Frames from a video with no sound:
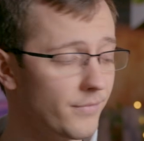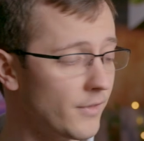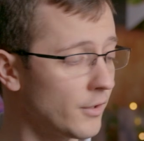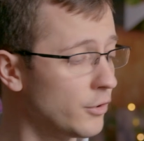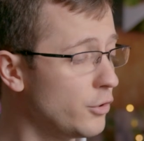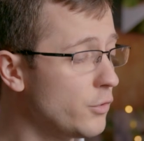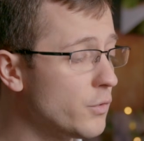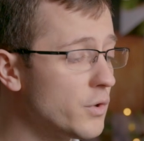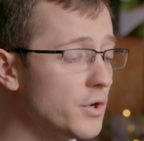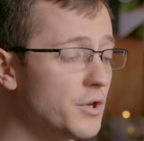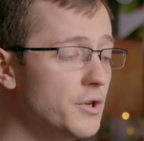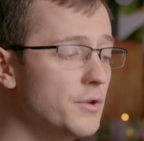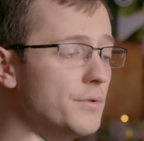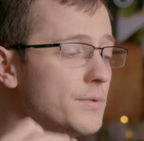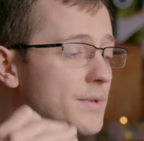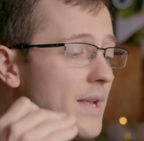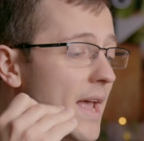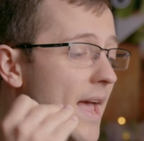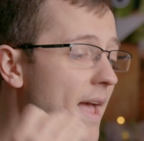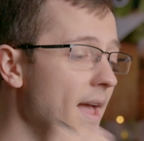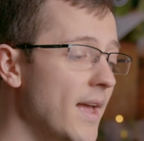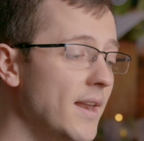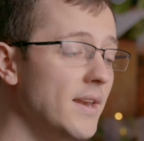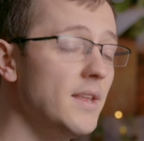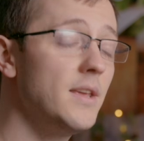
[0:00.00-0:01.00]
You can use
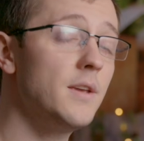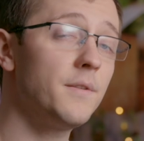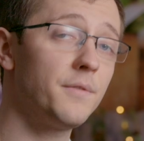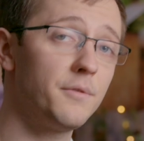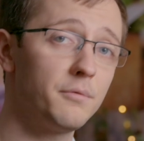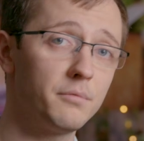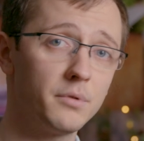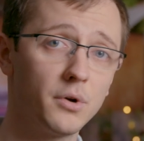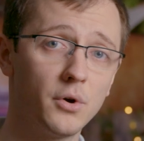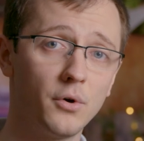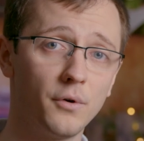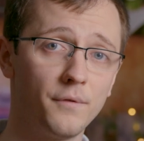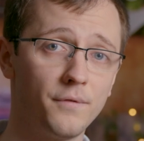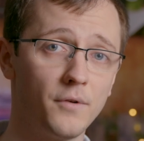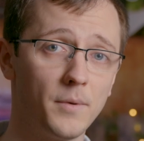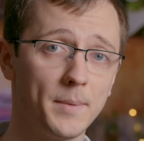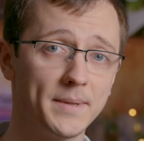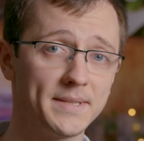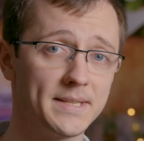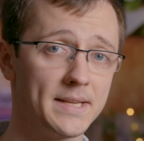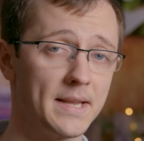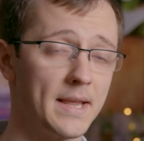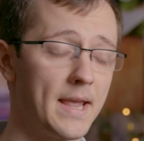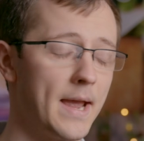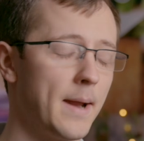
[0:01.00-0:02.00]
any of the record
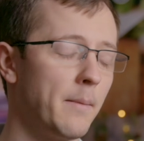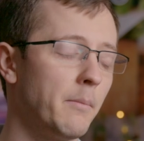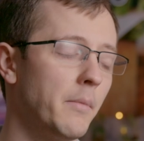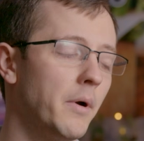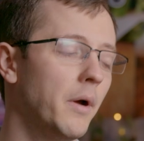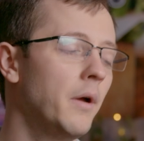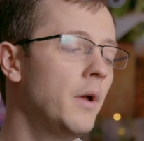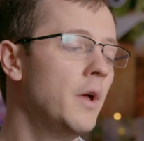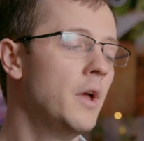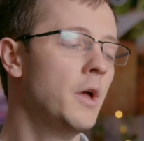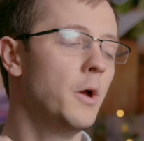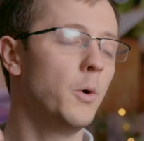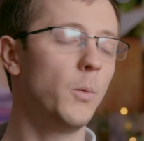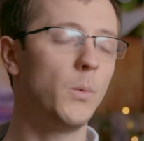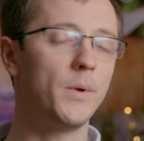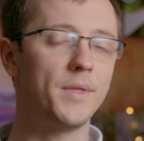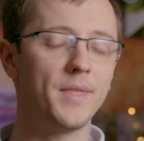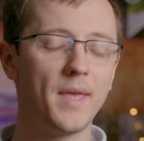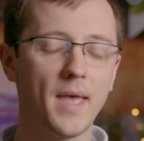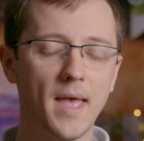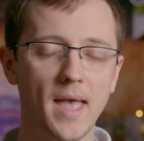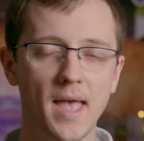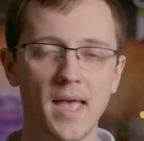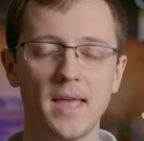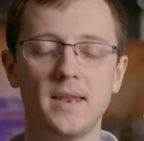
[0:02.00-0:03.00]
formats in camera with
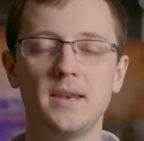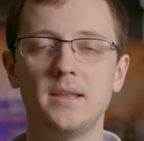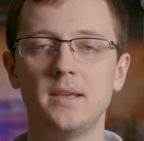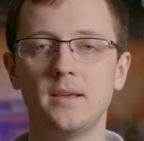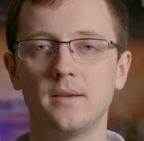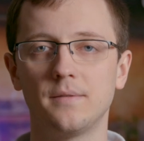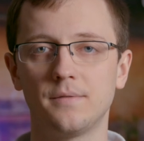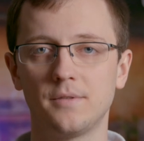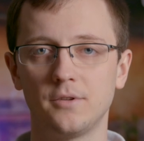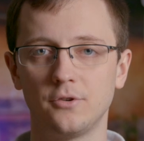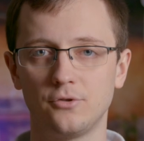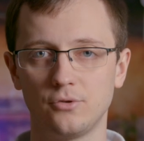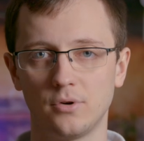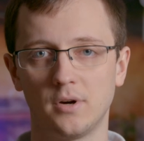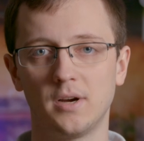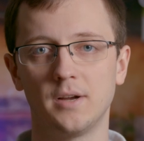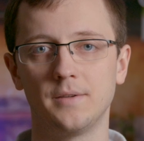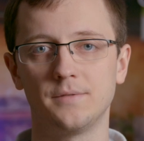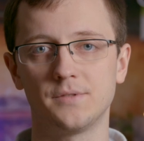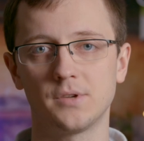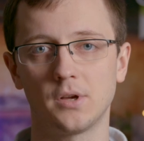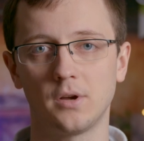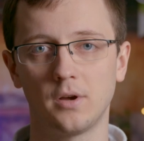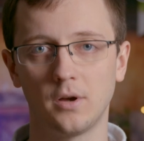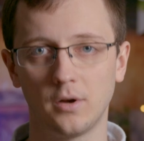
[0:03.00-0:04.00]
any of the
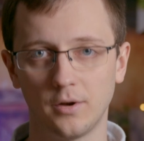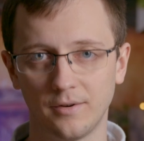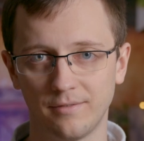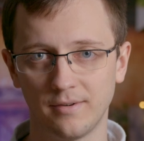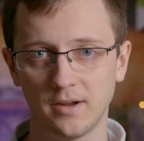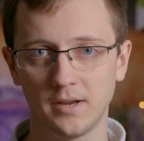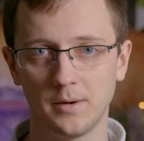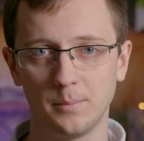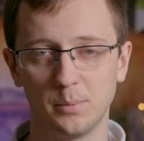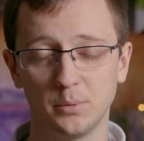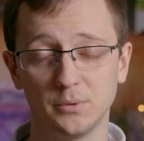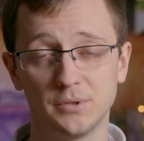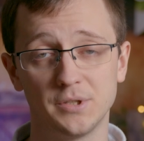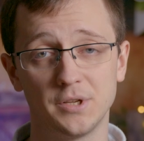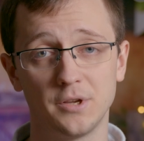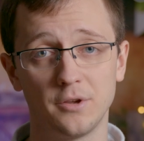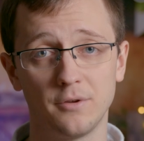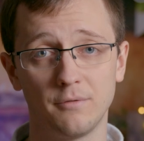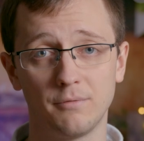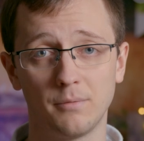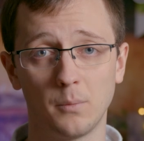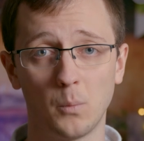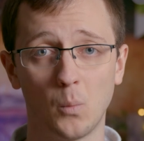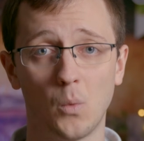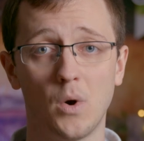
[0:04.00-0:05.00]
drives available to
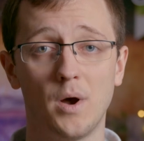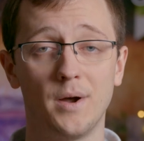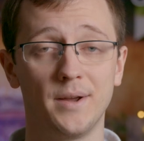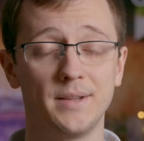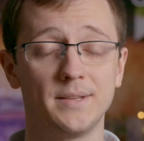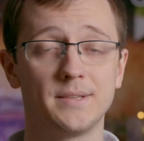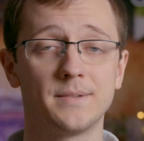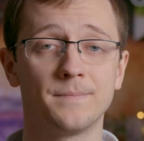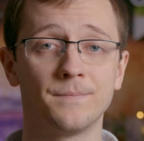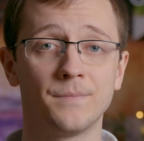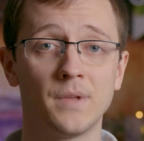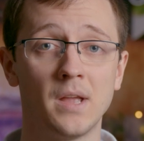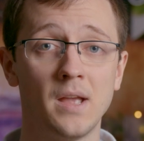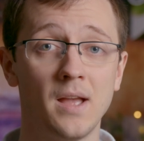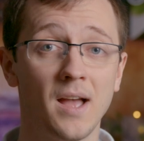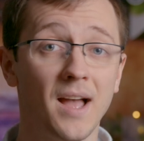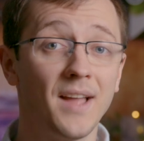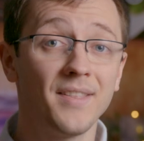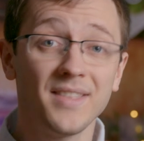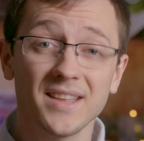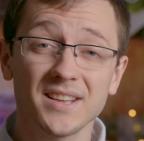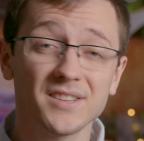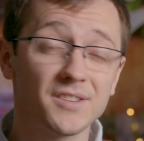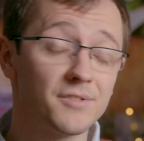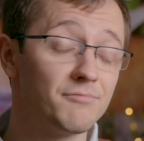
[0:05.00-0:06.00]
you from Wyze.
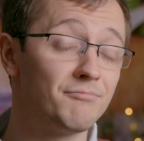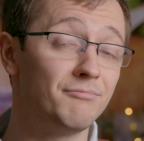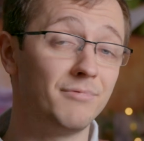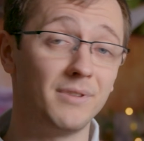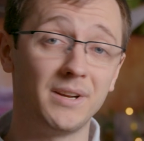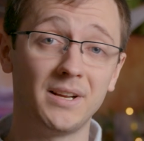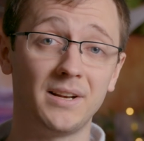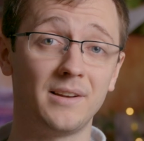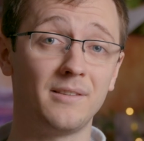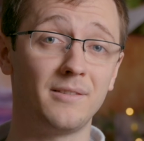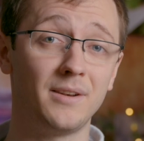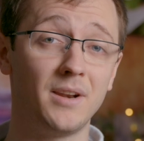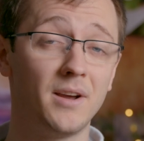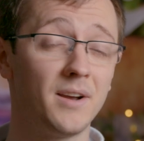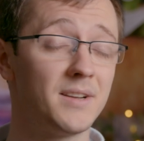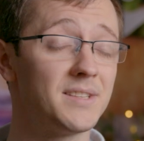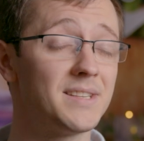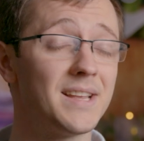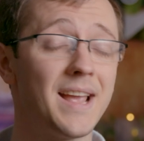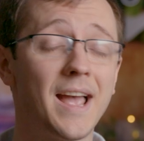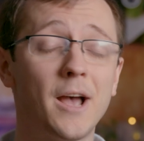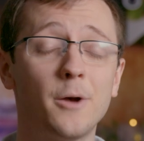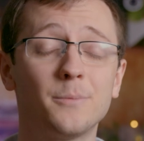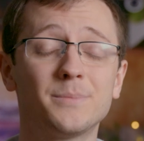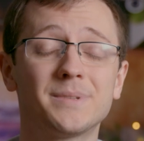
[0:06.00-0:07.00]
And that's really nice.
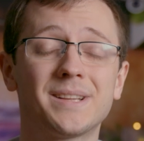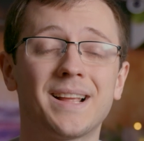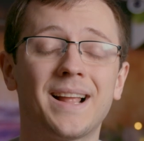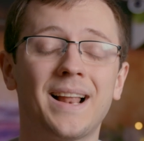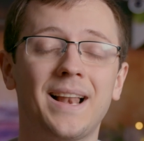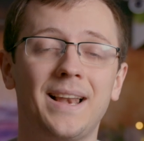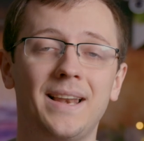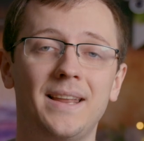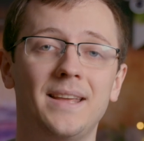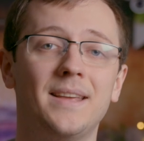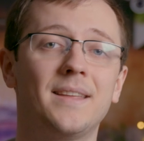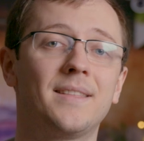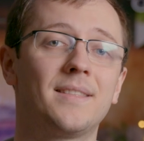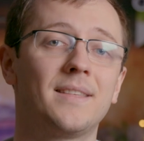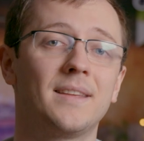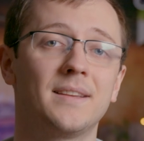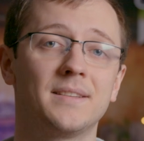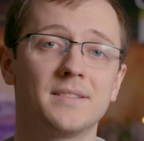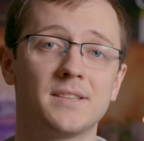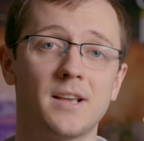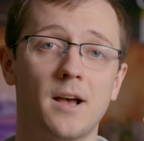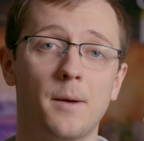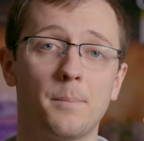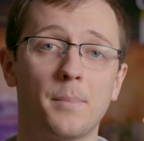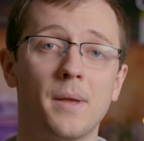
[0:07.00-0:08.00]
It helps clear
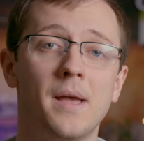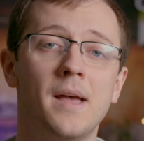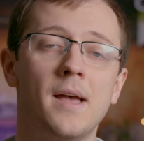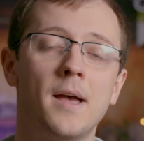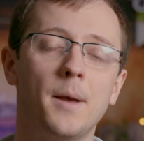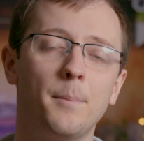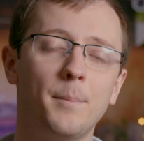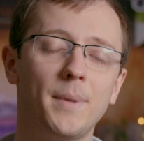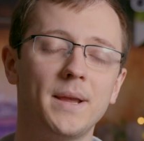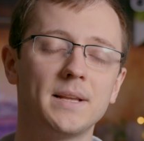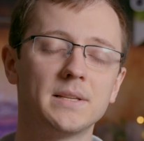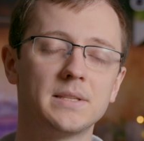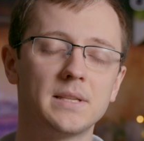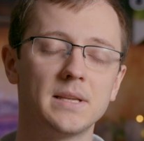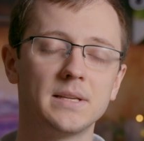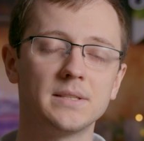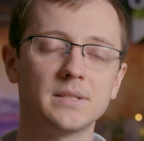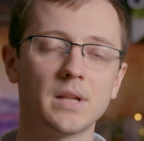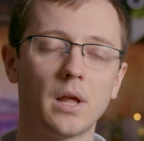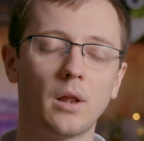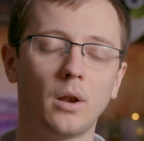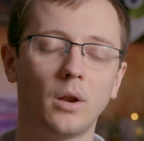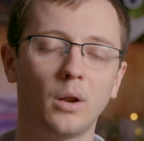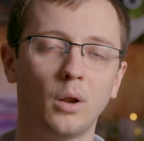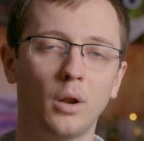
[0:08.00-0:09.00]
things up and makes
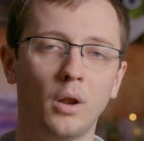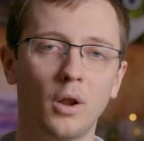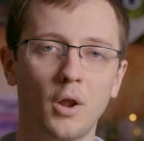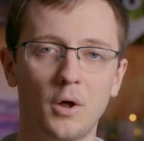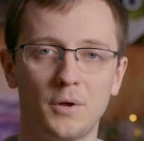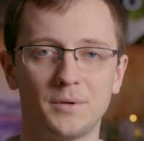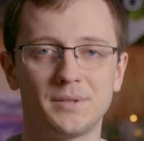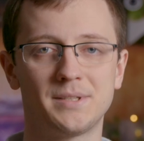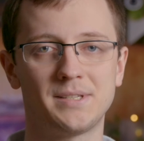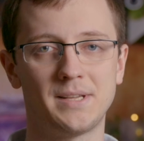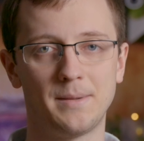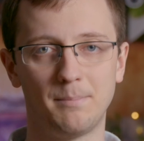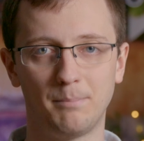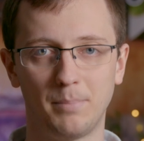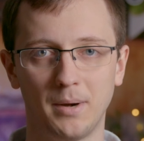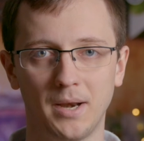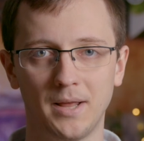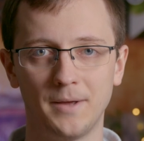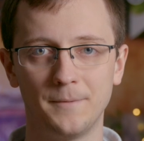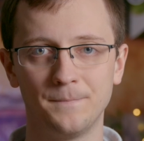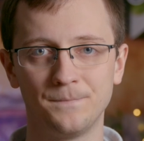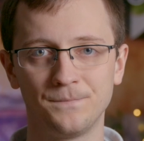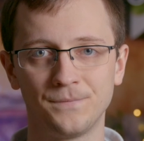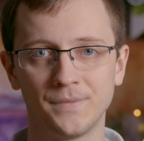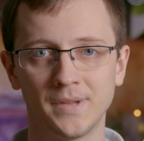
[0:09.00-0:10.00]
things a lot simpler.